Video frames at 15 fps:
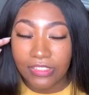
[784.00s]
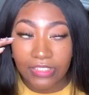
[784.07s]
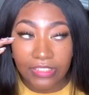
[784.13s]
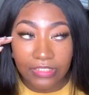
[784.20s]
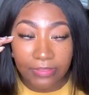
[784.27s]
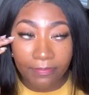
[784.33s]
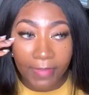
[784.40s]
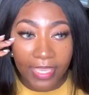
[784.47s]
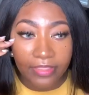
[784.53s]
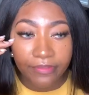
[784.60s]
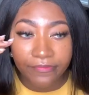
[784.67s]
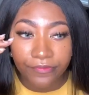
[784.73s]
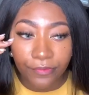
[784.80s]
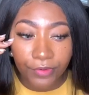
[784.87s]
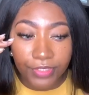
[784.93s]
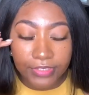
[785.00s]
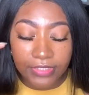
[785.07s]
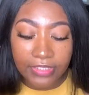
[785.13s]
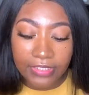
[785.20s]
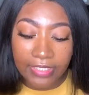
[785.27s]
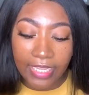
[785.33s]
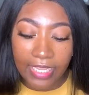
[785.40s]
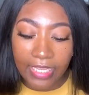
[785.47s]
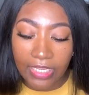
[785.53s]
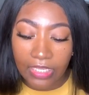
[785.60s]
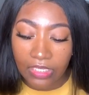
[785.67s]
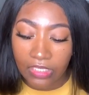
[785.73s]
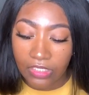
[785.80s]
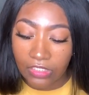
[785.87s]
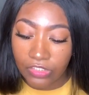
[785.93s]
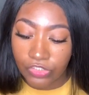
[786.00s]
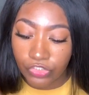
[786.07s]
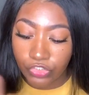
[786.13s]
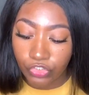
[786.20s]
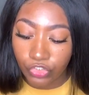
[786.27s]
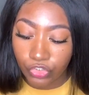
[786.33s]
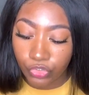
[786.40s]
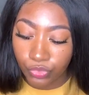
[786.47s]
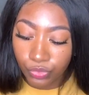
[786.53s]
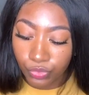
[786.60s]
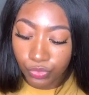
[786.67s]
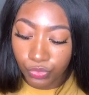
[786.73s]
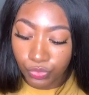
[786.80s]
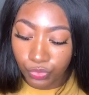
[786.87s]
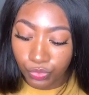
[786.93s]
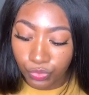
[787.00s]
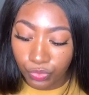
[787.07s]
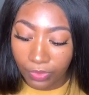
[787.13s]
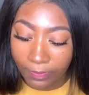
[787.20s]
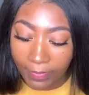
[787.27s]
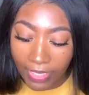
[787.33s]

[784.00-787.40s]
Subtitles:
since May the 4th, today is June,